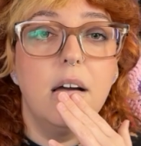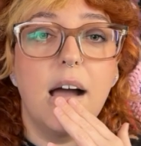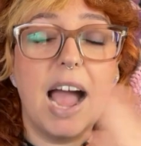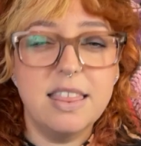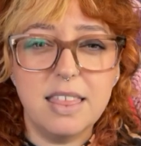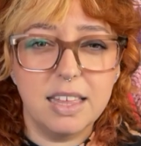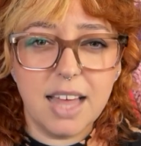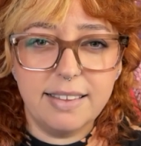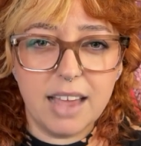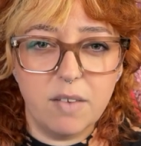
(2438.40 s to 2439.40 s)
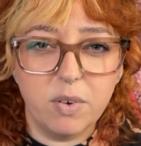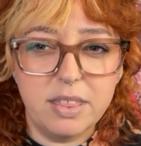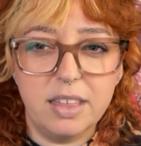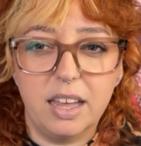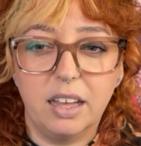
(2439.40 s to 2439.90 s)
I think that's
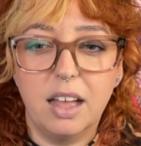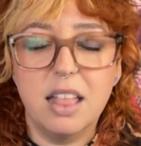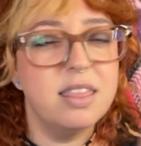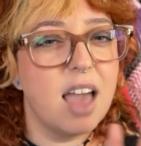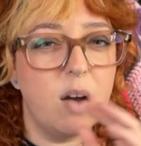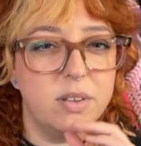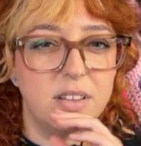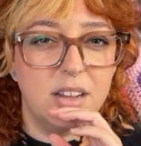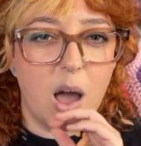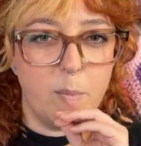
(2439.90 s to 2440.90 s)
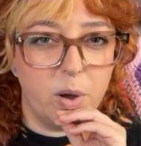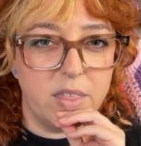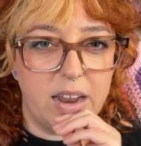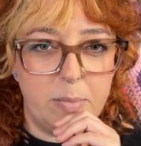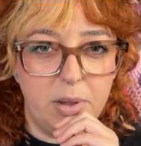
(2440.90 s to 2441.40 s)
everything. That was a lot more
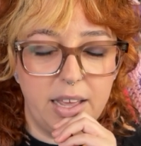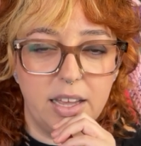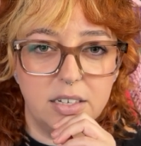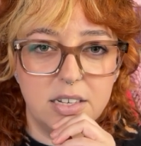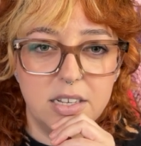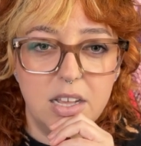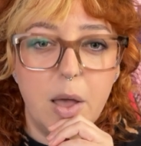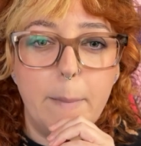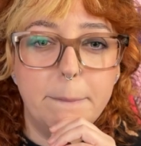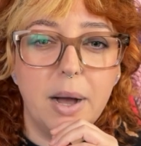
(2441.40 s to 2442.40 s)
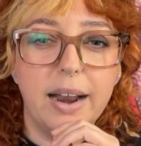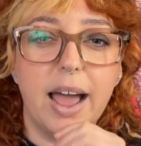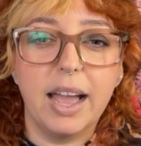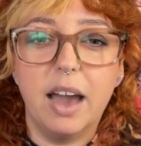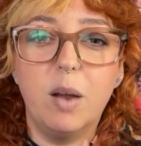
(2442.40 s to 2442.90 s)
than I planned, but I
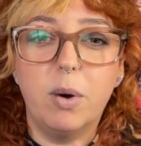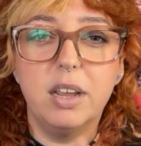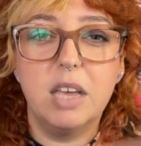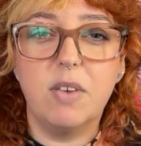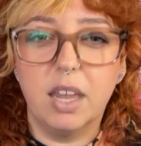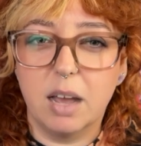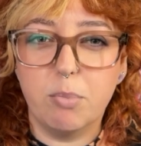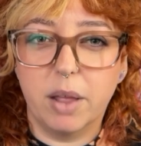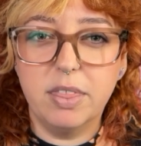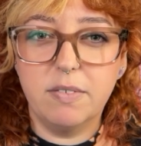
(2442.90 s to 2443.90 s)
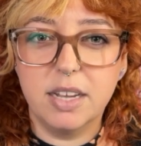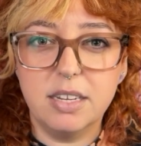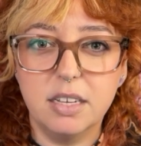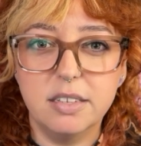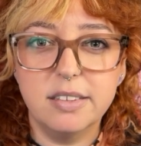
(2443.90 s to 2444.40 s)
kind of want to give you like a breadth of
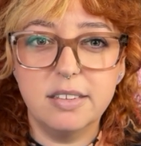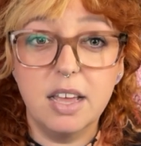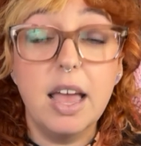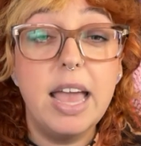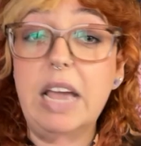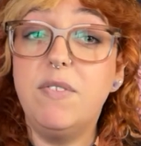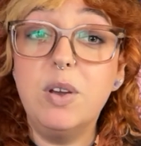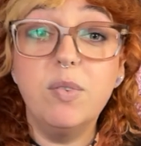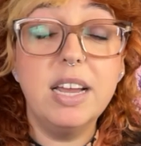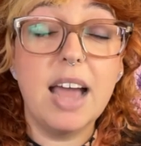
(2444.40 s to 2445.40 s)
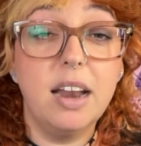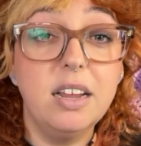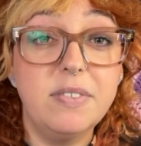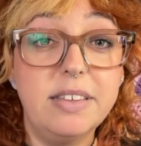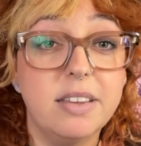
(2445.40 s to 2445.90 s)
ideas. If you read any
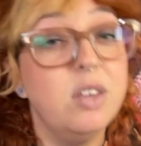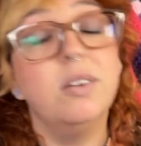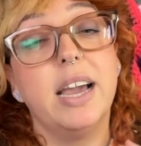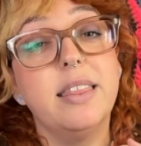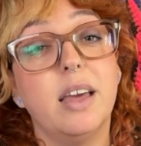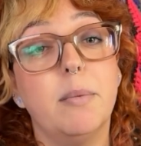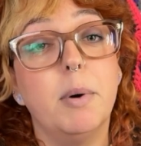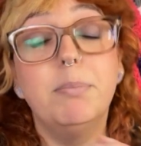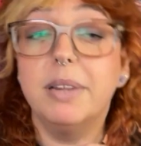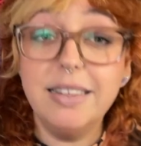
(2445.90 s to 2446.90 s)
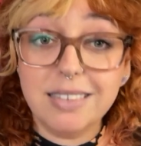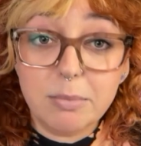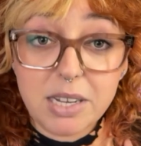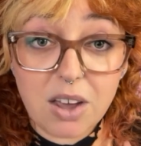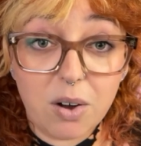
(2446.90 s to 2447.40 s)
of these and you like them, please let
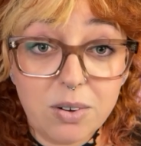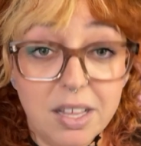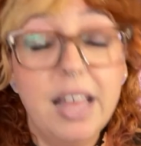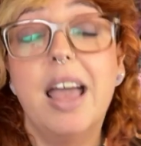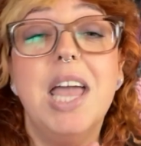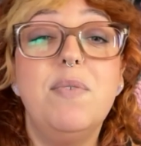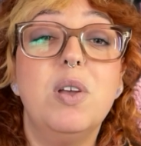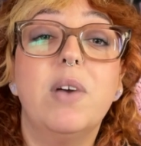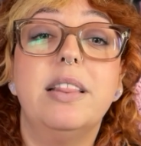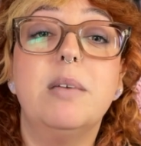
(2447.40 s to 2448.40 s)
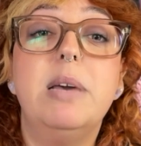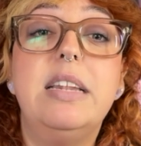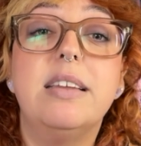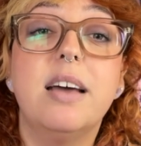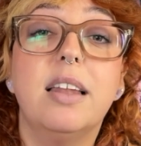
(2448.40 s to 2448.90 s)
me know. If you read them and
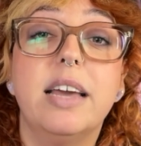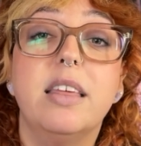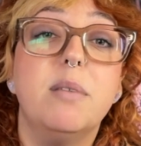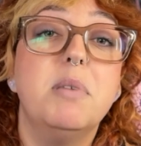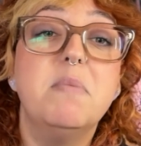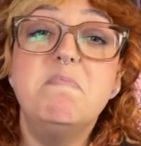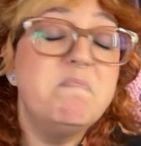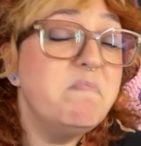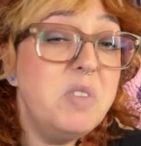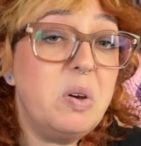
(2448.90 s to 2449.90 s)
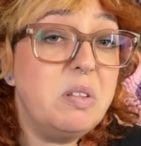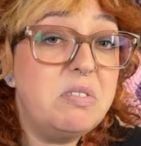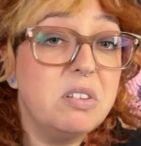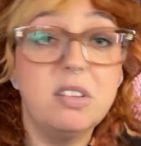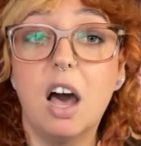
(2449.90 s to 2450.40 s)
did not like them, you can
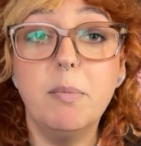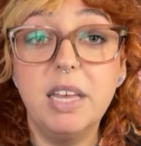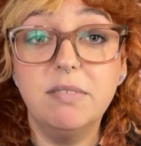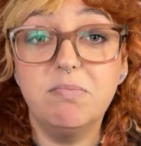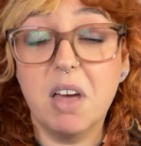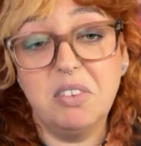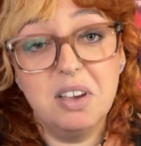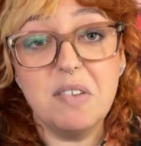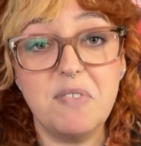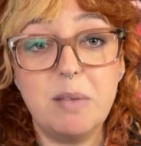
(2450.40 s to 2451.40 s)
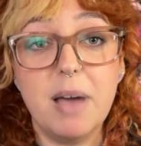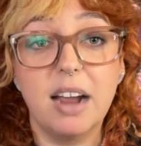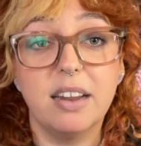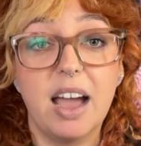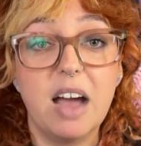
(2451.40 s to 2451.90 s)
still tell me. That's good feedback
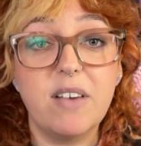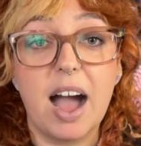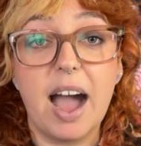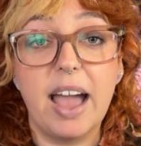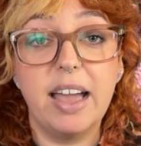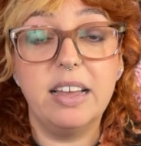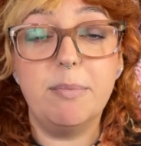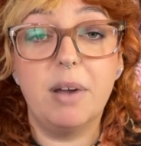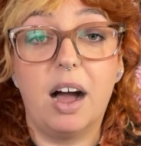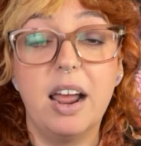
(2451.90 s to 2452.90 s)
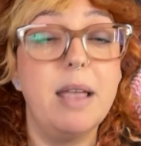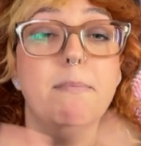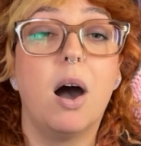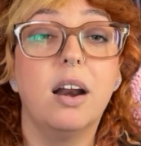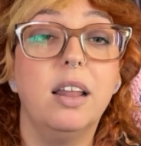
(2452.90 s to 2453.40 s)
to have. I am not a
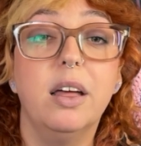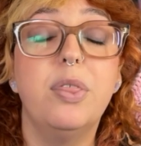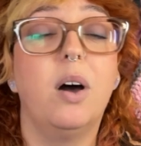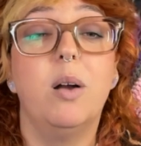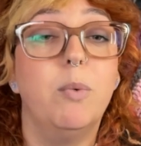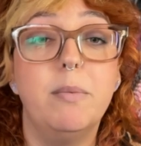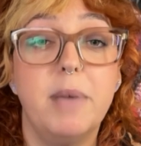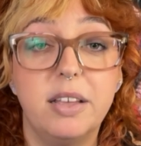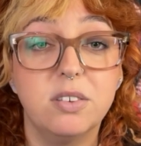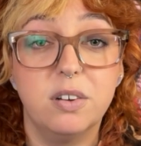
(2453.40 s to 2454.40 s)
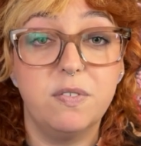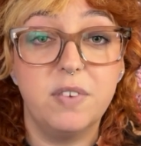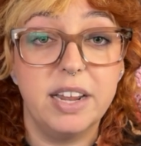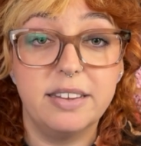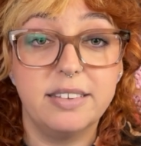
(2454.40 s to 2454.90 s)
monolith on what makes good
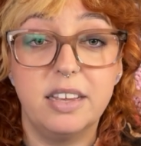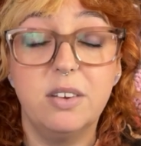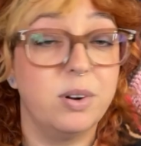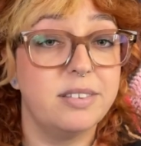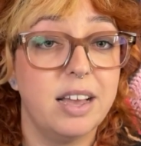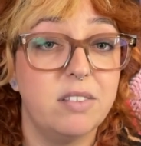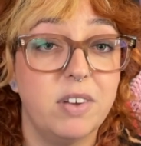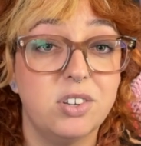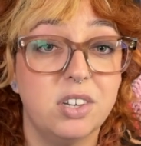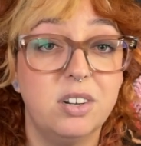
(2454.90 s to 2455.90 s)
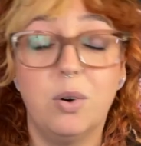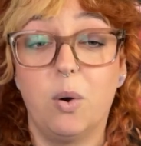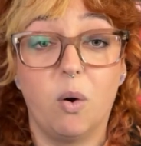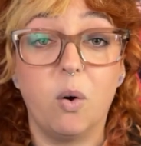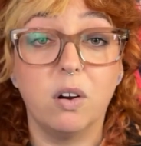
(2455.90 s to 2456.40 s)
fantasy or science fiction or
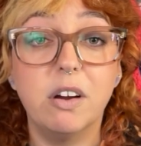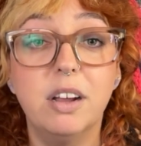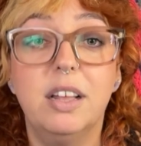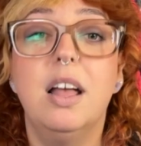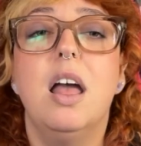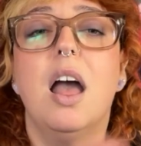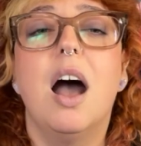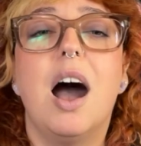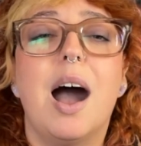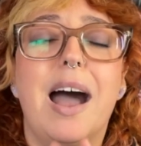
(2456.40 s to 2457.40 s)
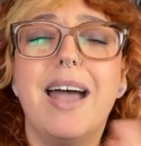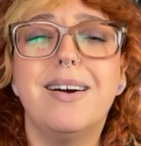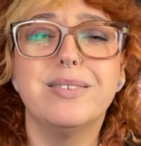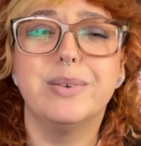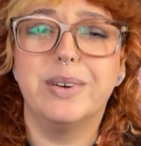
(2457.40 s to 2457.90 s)
horror. I
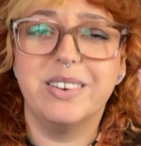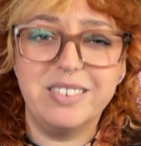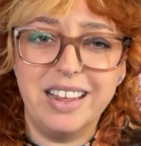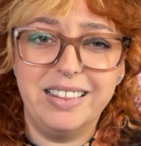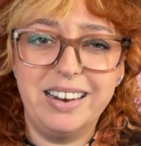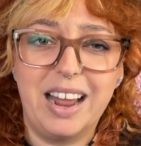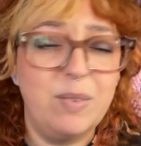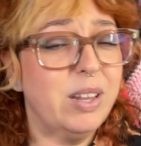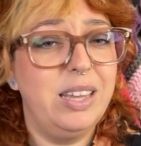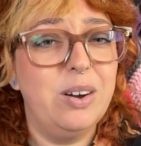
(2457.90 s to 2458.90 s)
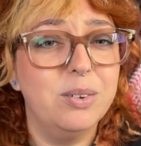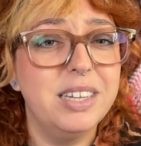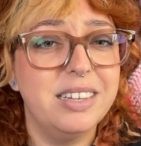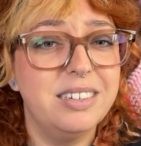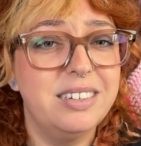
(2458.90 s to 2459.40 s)
also understand that I really
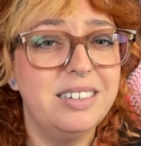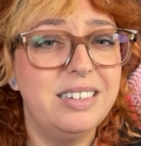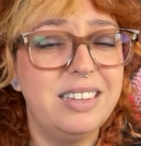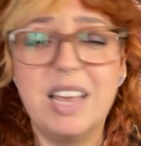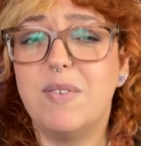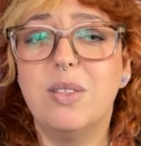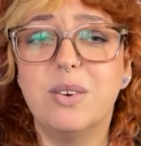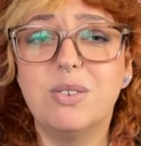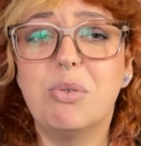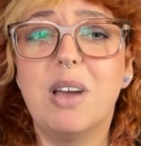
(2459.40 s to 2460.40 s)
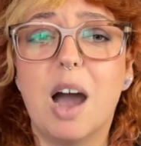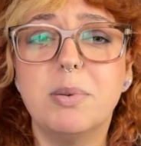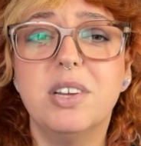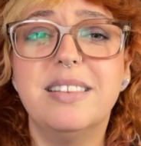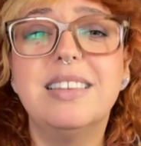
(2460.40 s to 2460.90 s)
only gave you those 3
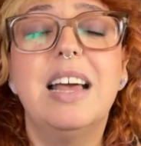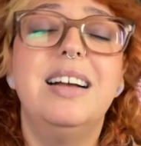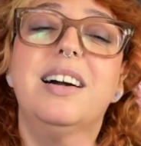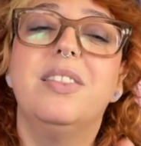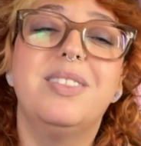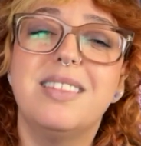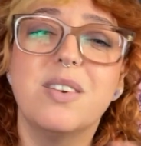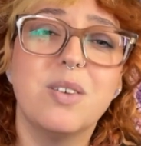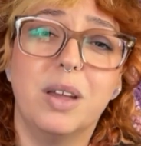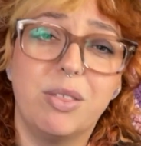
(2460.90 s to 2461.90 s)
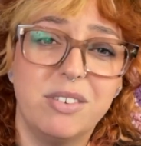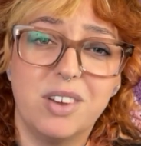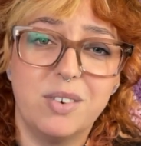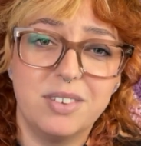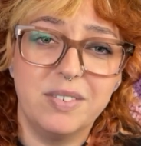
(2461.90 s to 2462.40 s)
options. They're the only 3
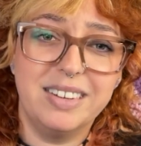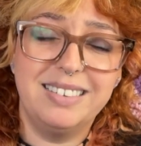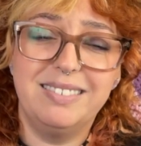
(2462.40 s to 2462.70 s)
genres I read.